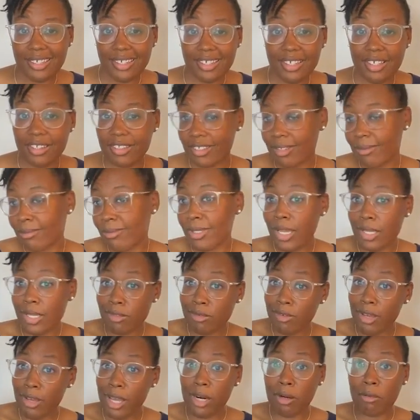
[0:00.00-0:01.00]
You know,
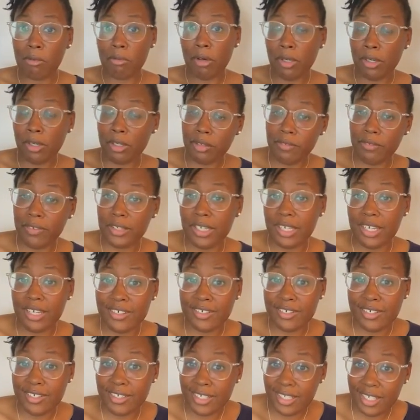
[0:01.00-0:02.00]
sometimes you gotta work on a
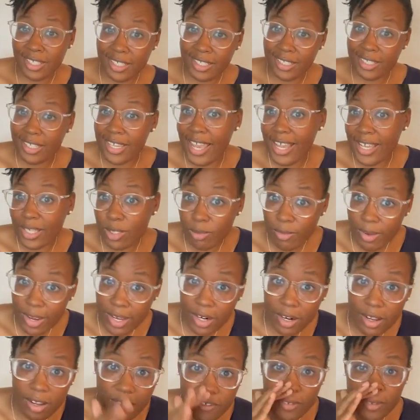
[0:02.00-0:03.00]
vacation to get the tax
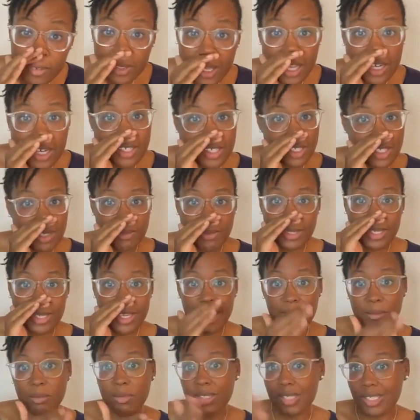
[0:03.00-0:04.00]
write off. Not a
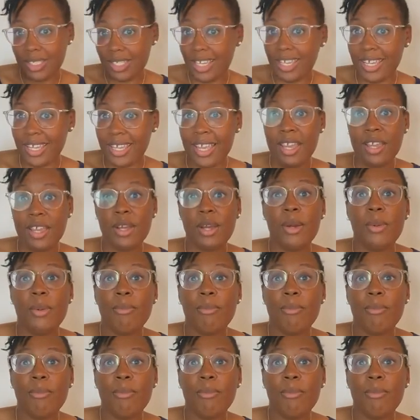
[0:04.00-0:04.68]
CPA, I'm just saying.